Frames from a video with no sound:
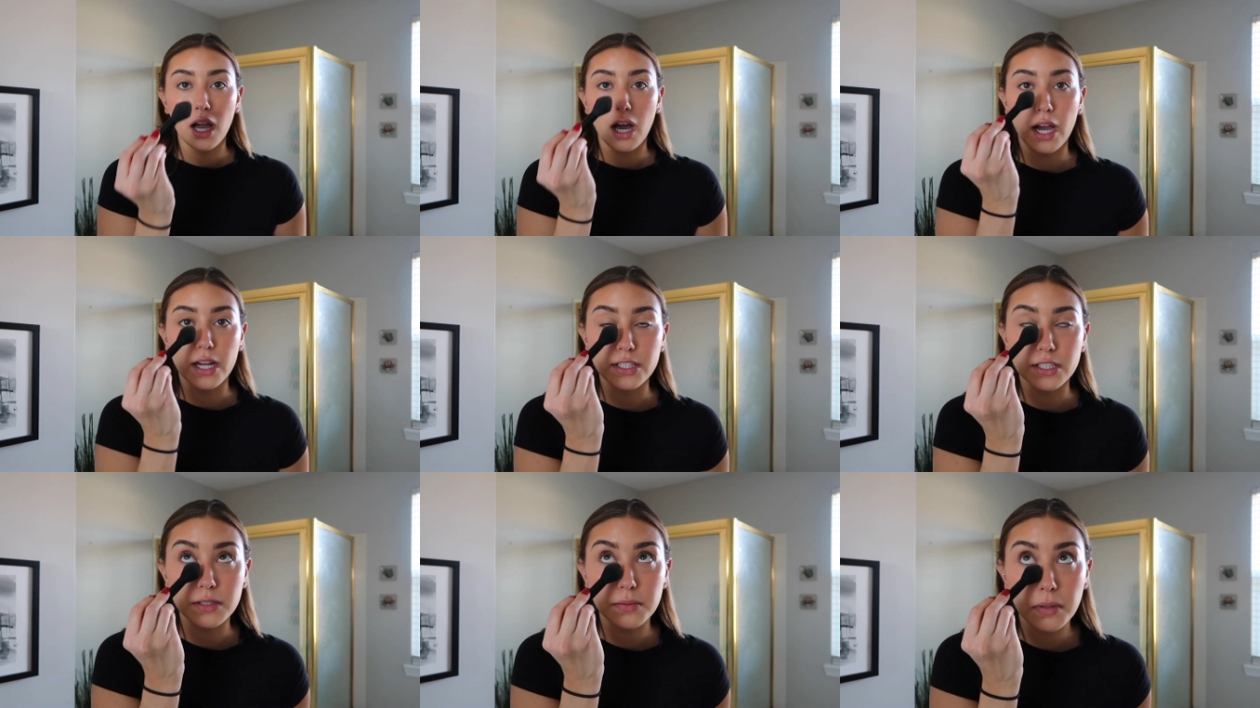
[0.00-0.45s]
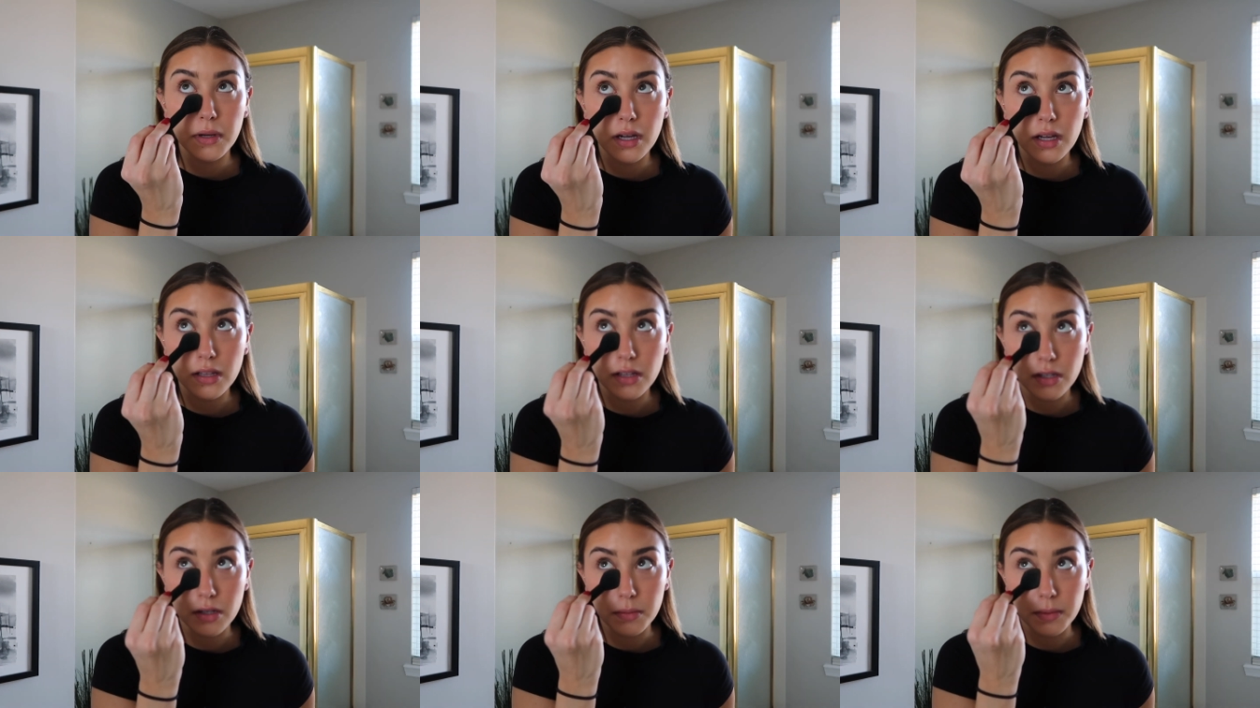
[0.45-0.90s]
I just put
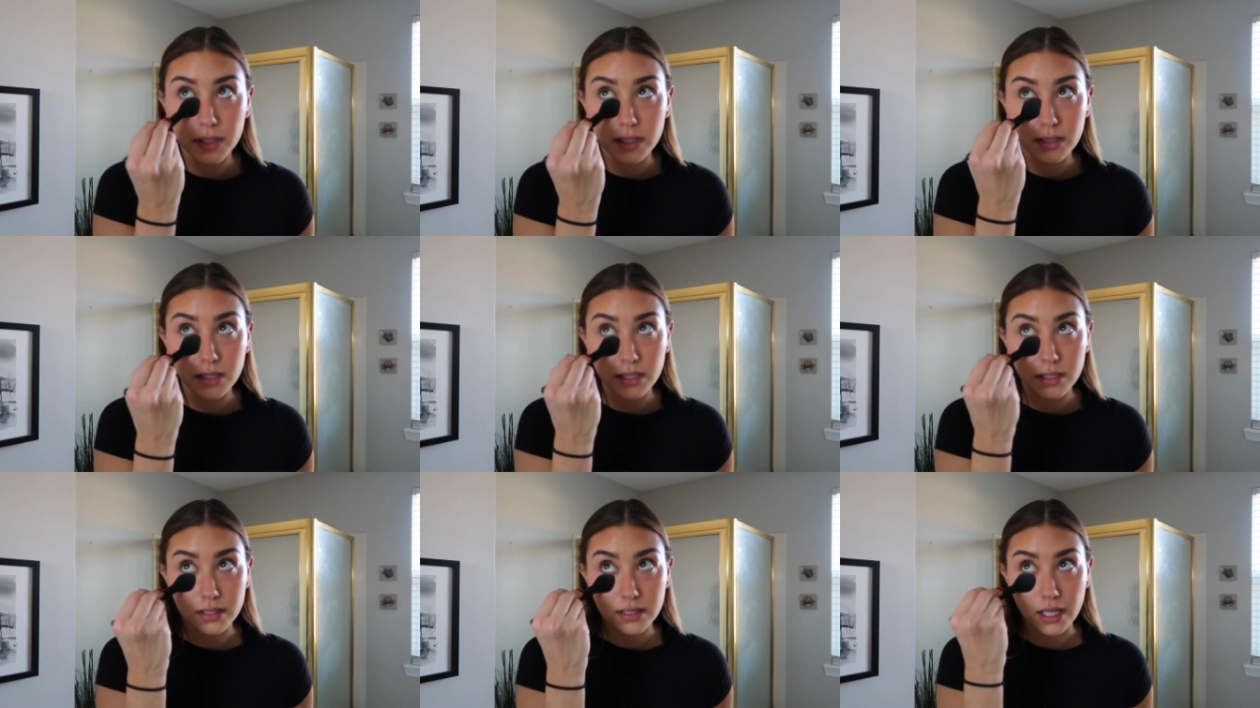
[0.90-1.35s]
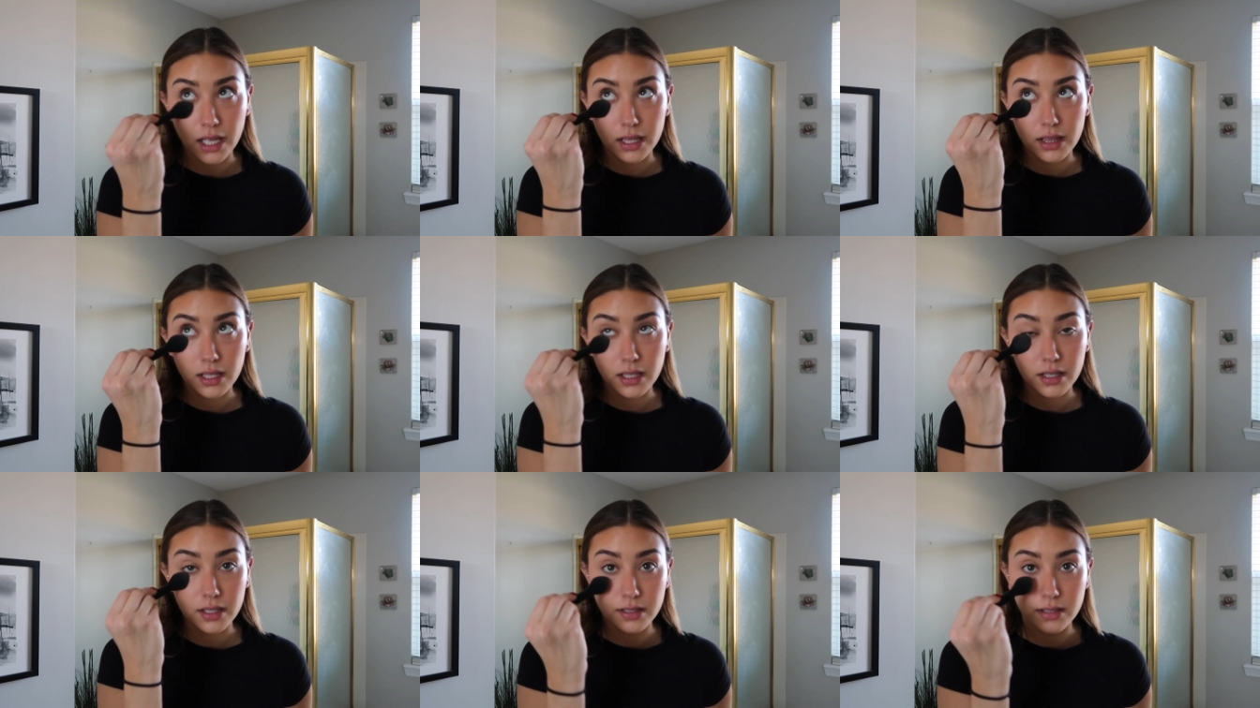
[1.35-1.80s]
a little bit to
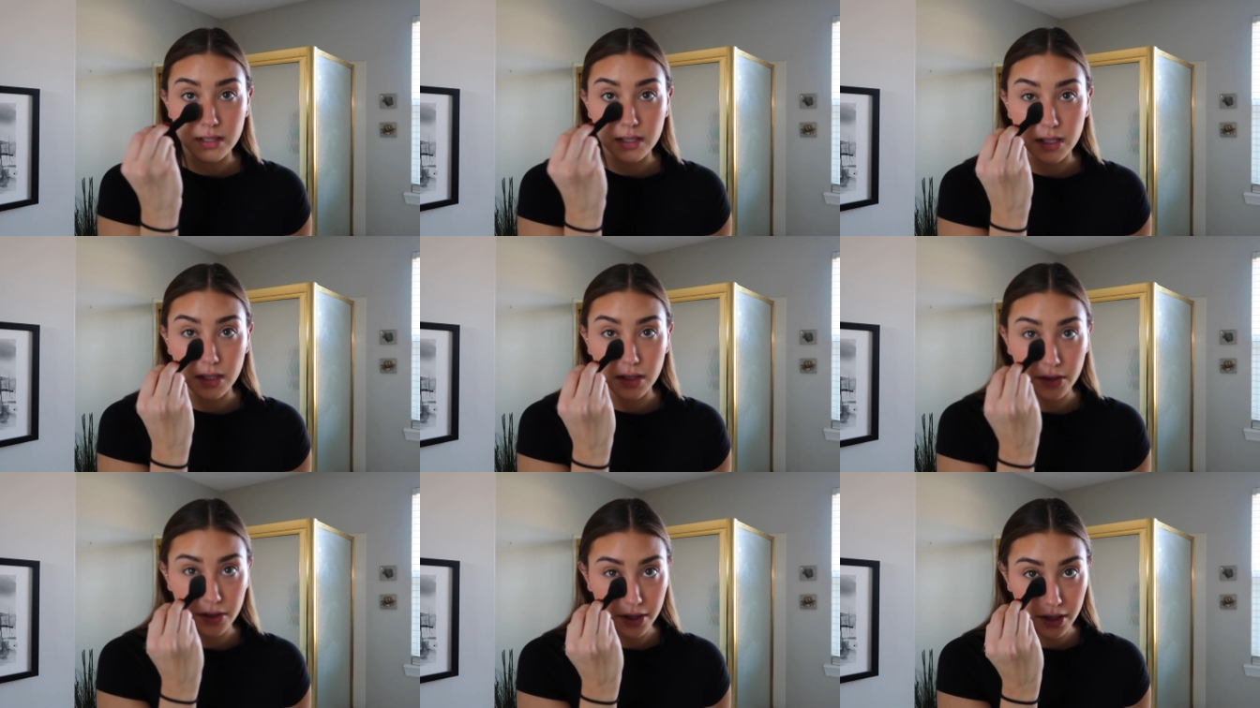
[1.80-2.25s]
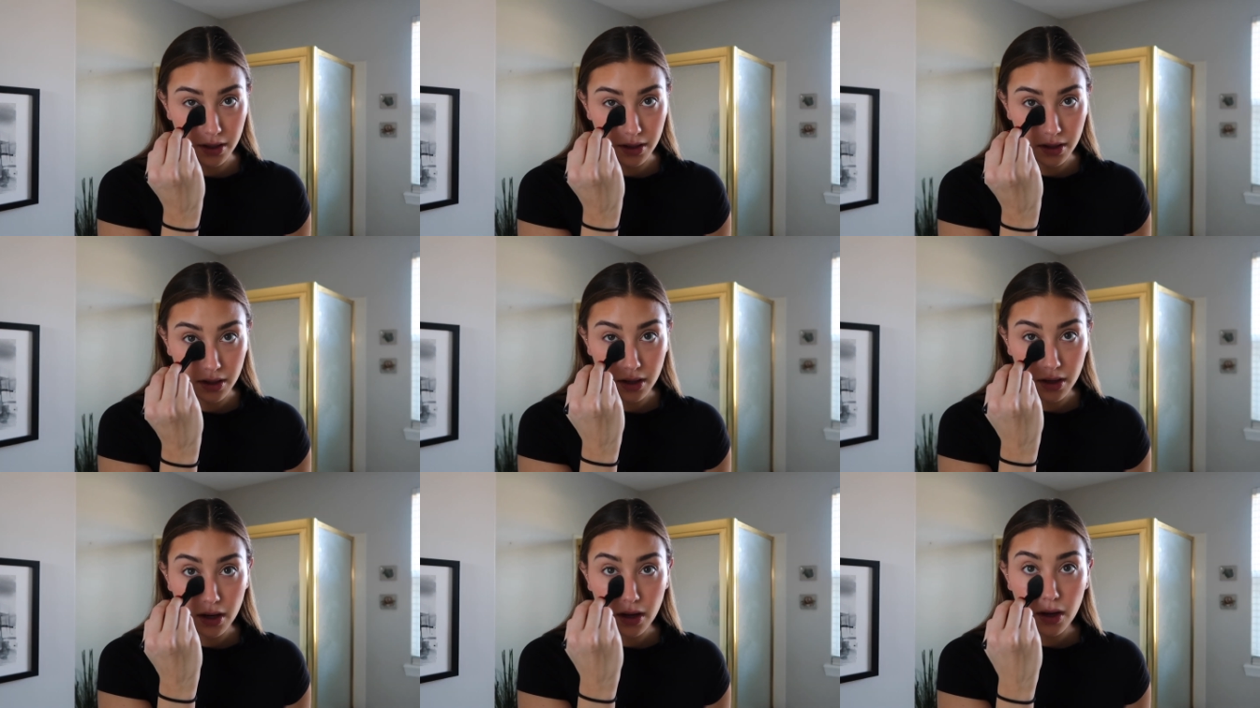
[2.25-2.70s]
set the
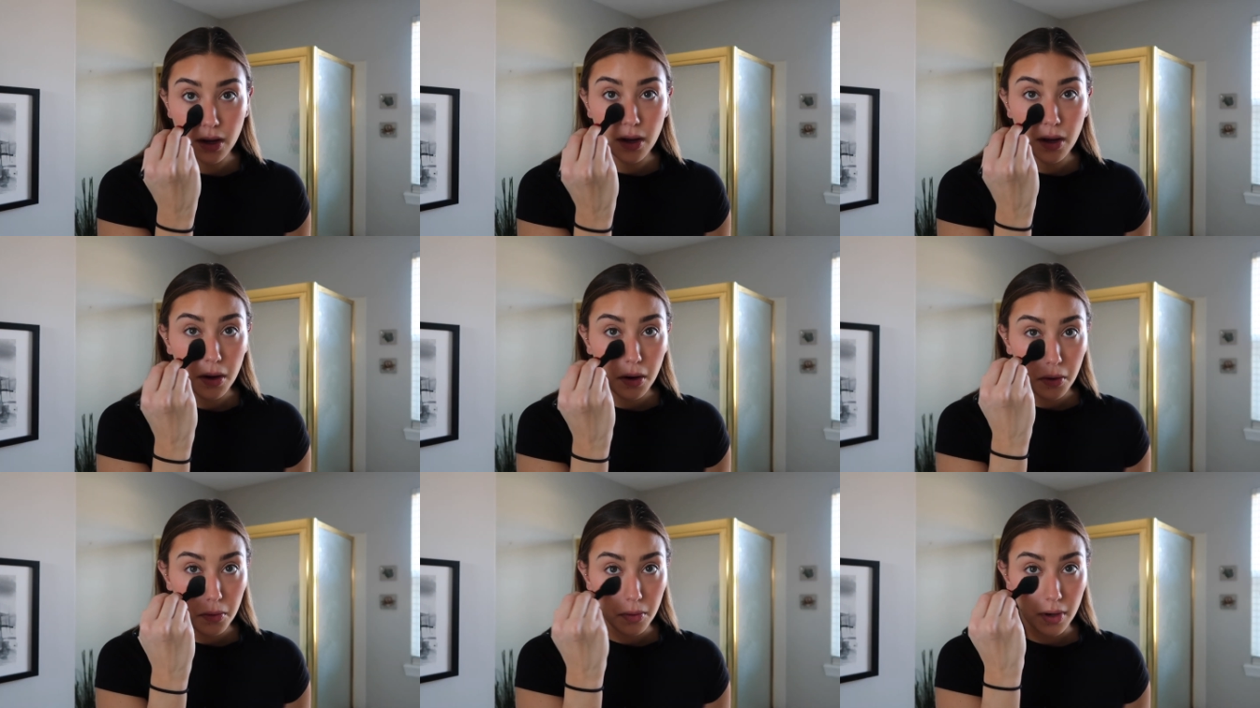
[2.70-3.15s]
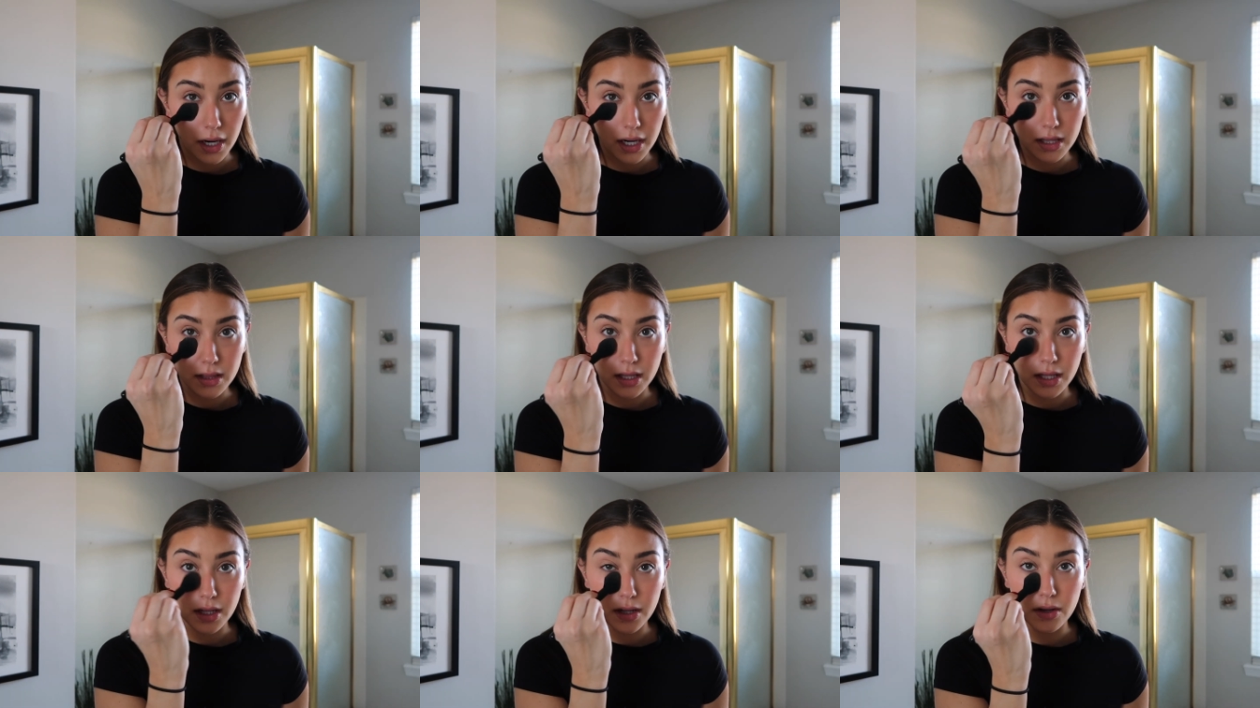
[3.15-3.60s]
concealer. Right
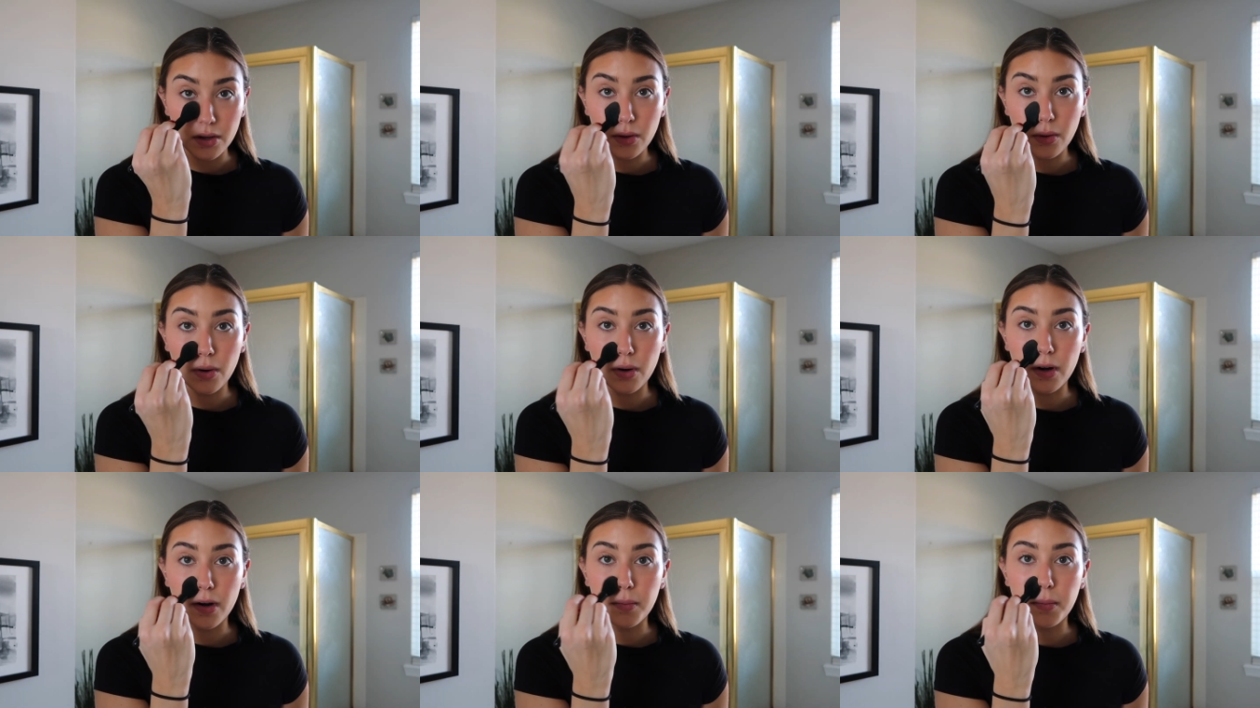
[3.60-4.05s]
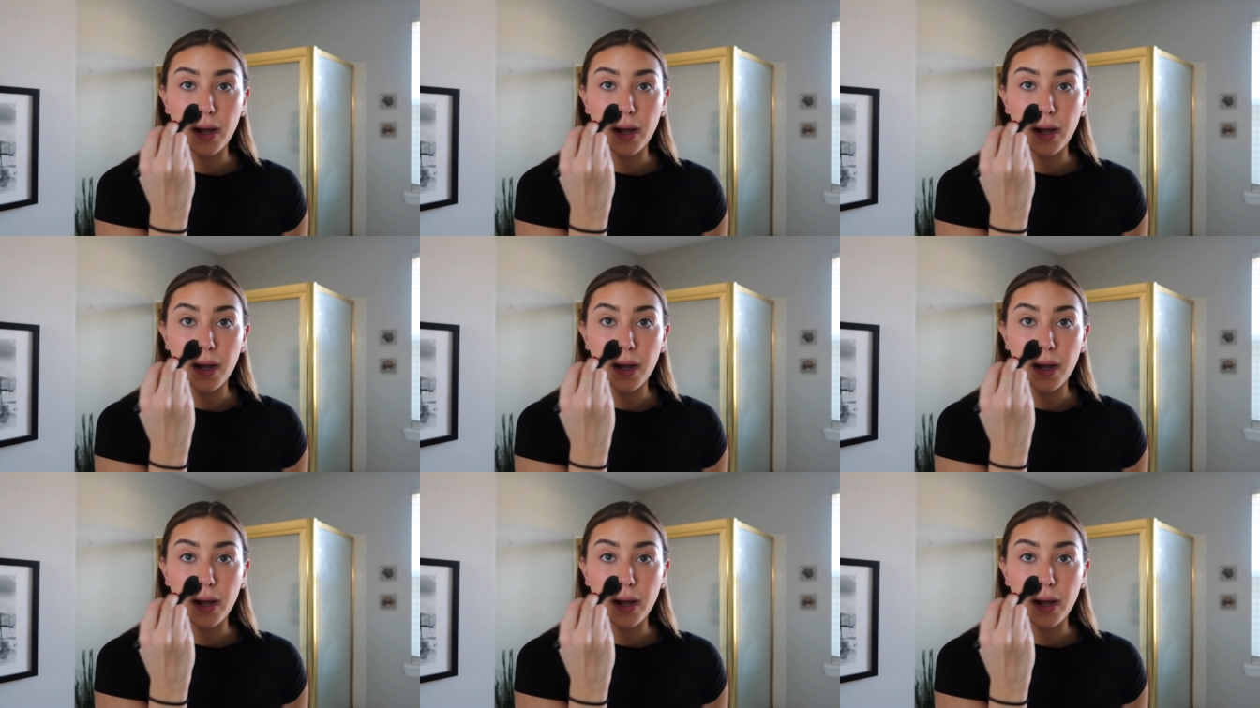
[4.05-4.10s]
in the inner corner